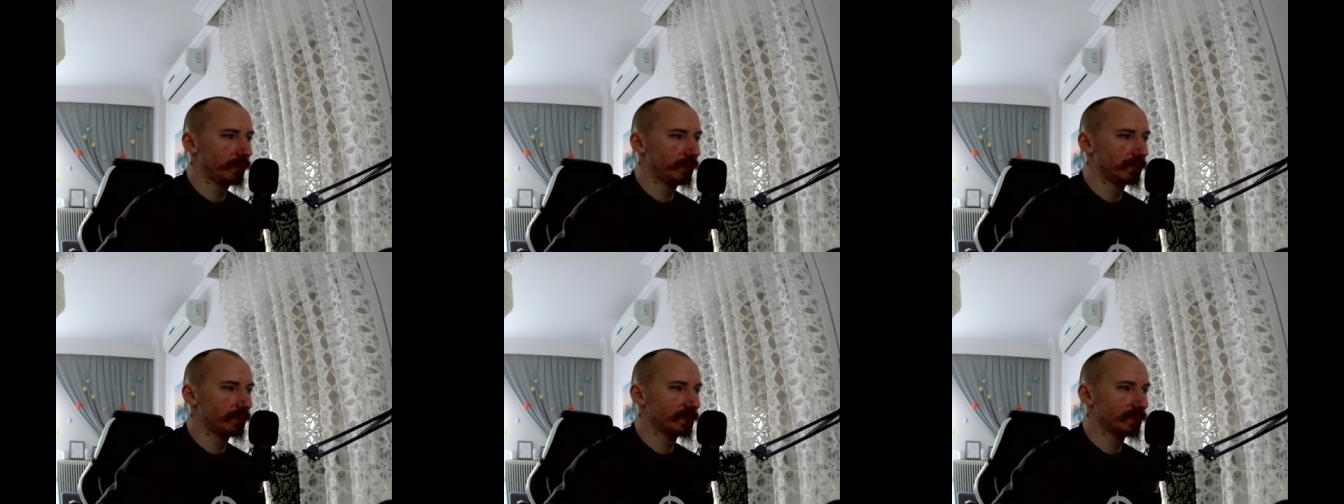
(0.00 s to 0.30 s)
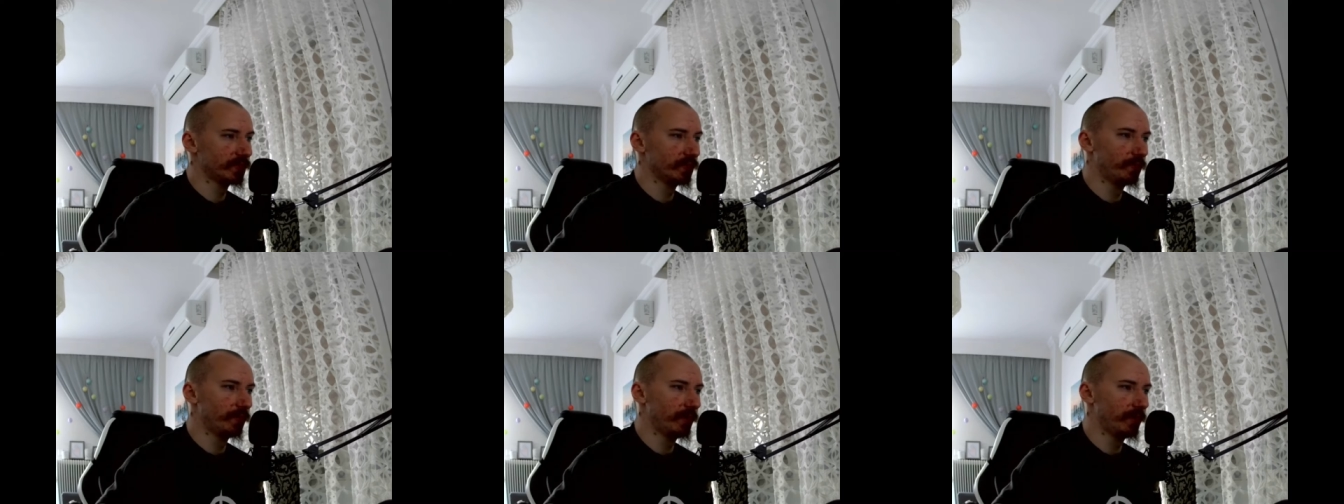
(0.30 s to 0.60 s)

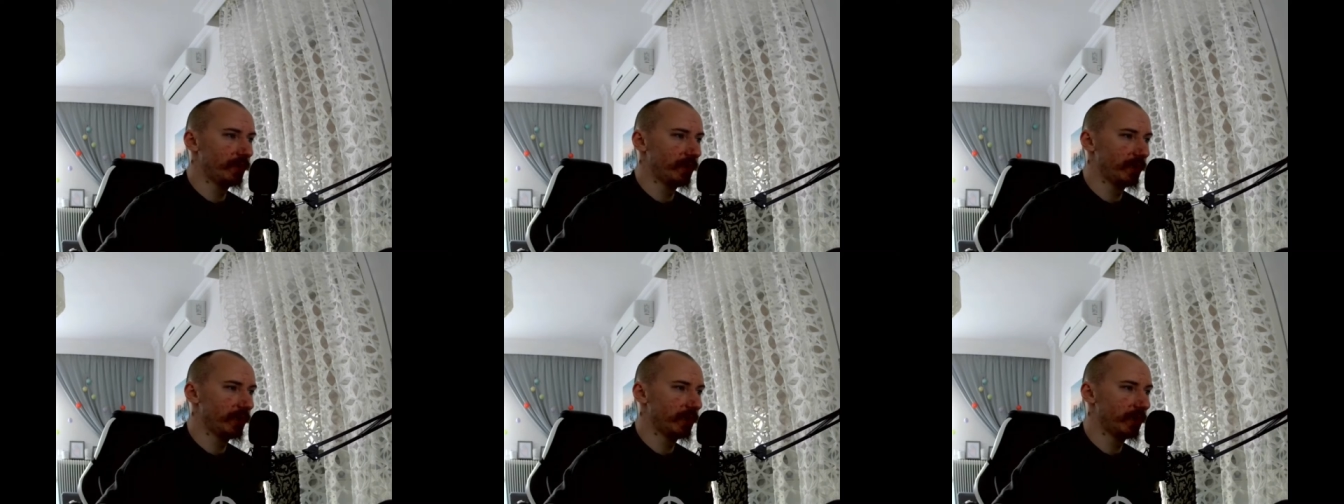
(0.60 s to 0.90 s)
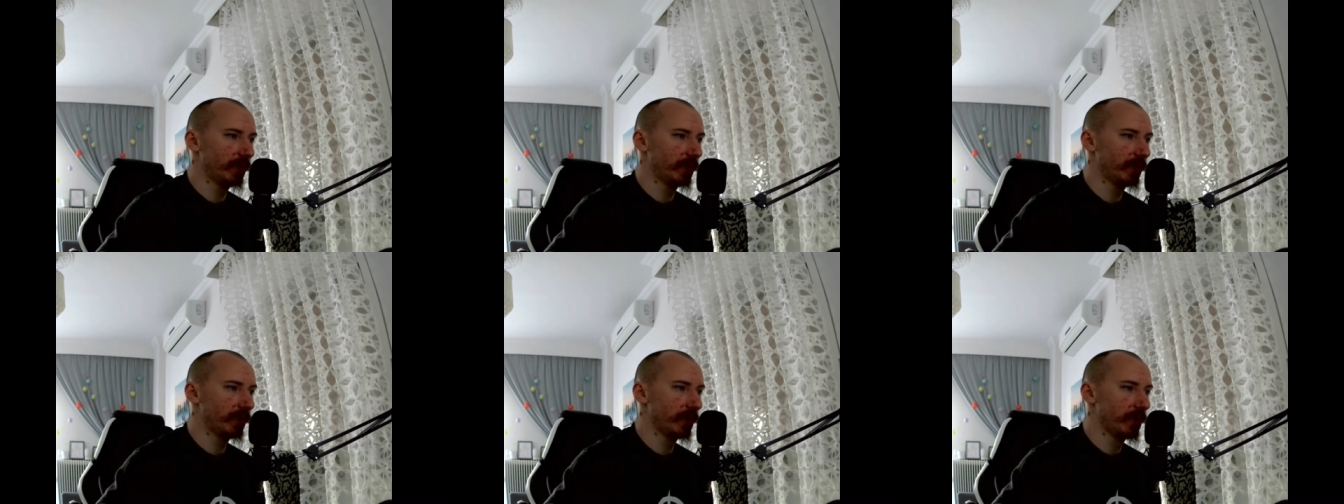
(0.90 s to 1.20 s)
super
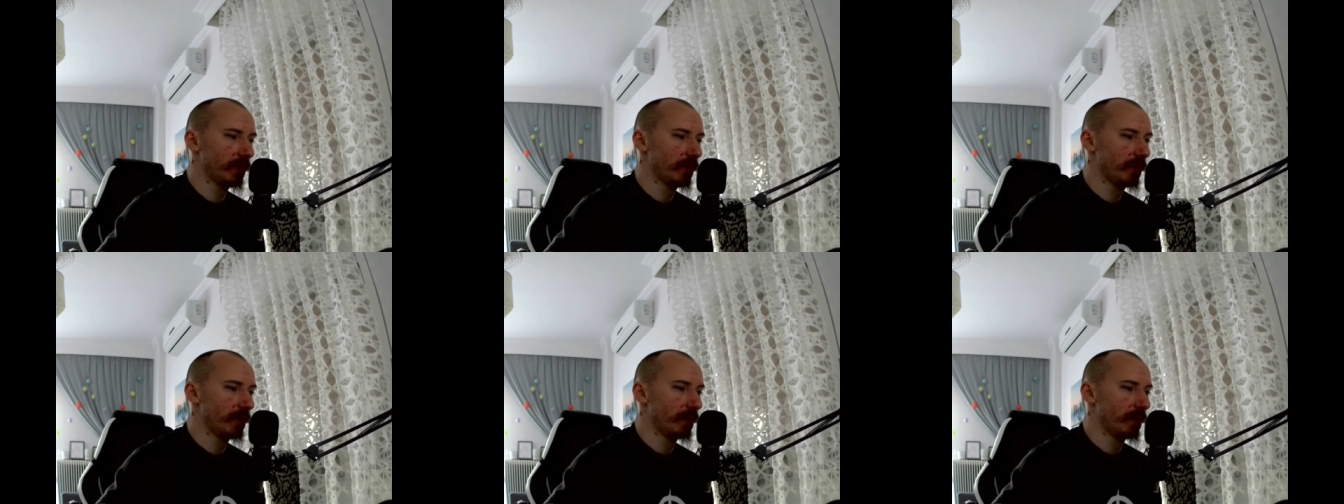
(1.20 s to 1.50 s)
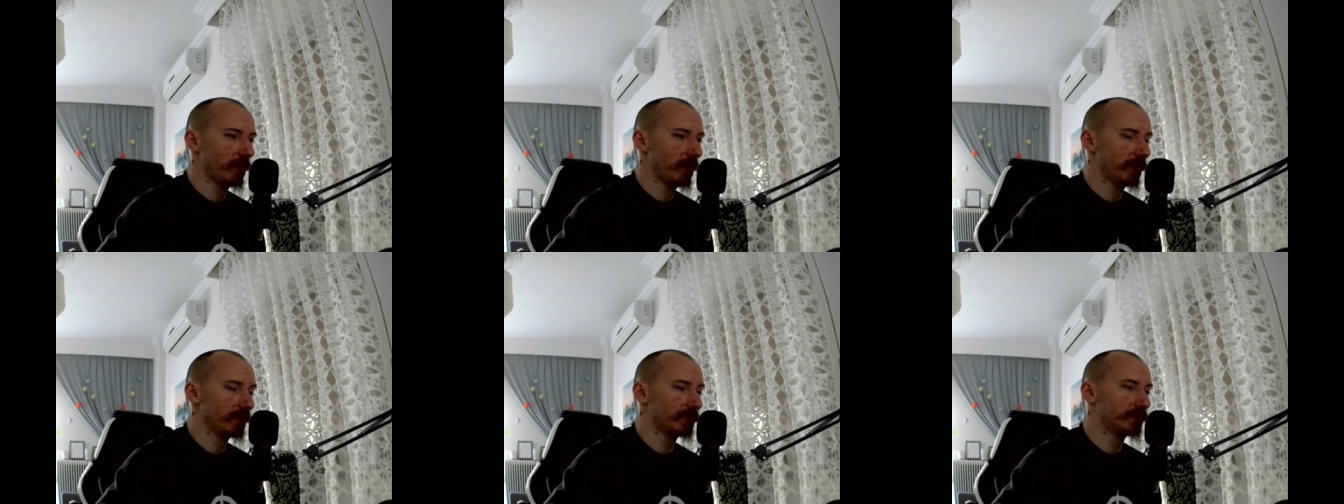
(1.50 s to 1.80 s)
ink
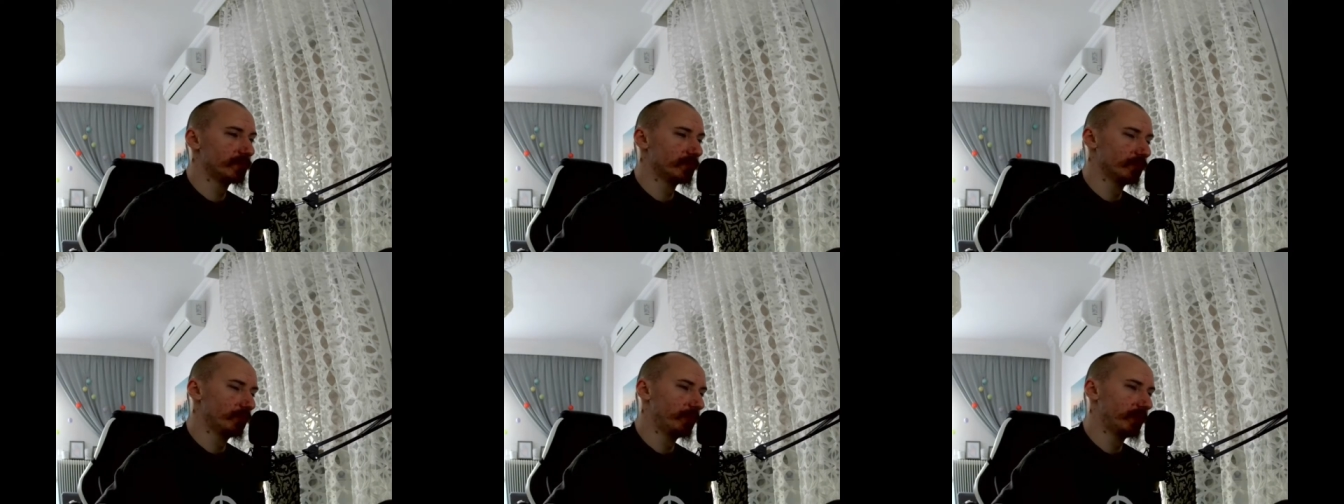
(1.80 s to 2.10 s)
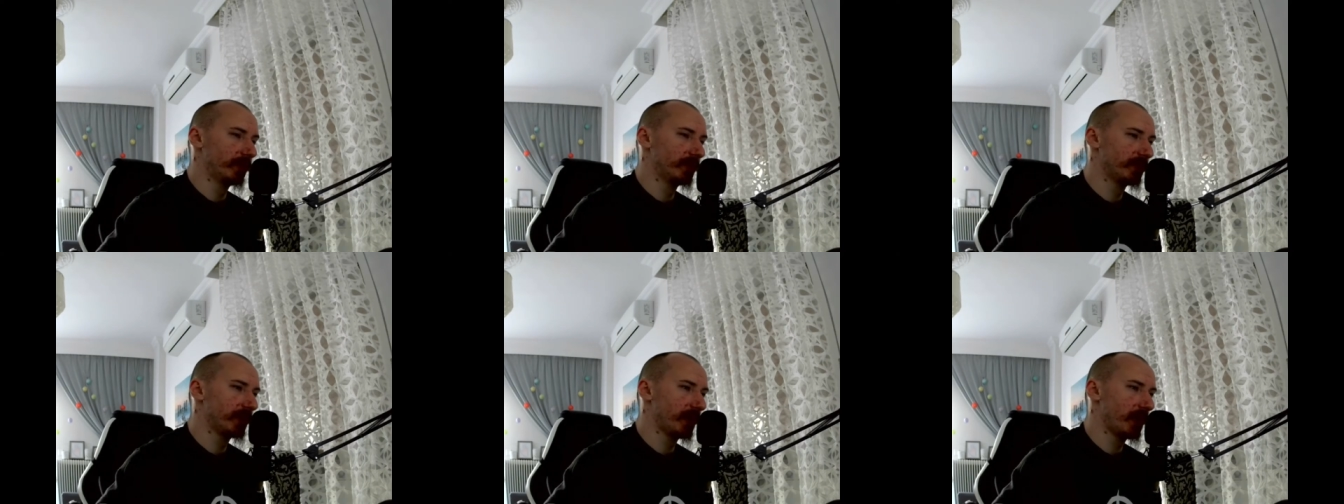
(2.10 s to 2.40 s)
and
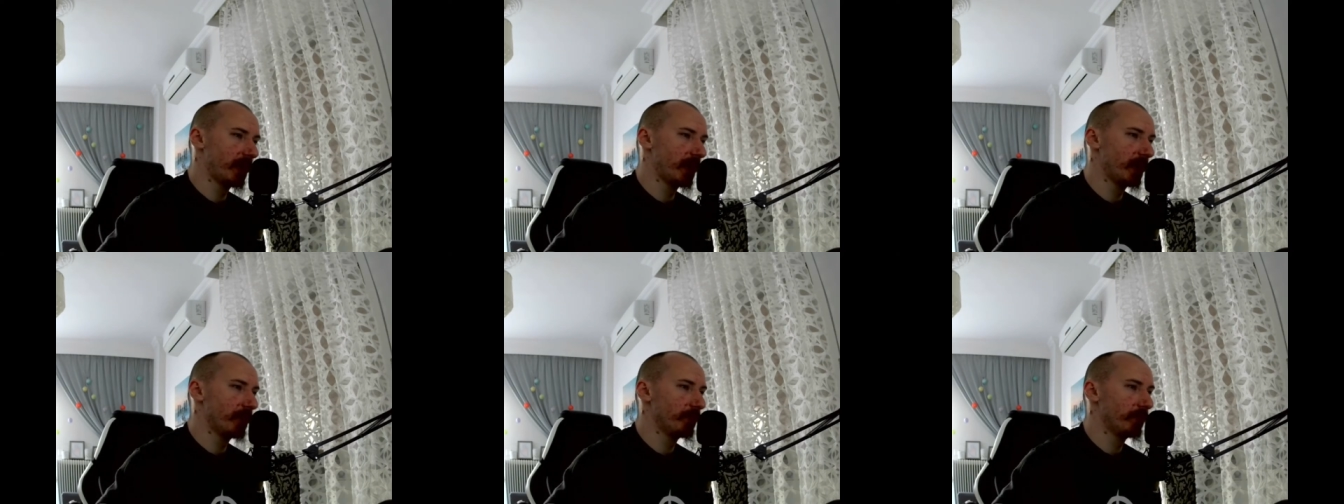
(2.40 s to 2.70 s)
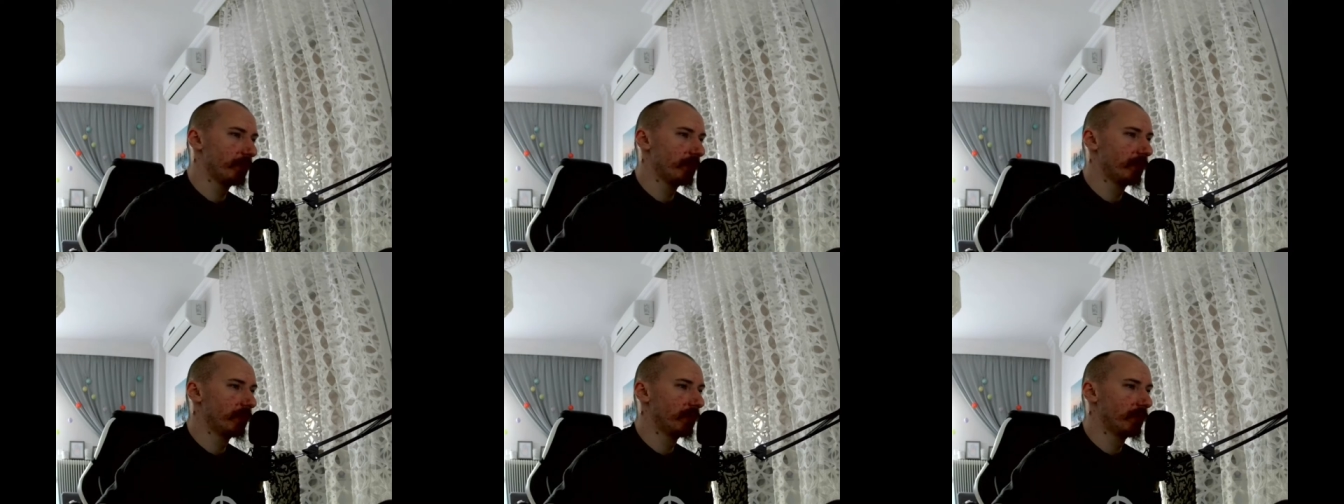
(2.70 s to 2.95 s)
super time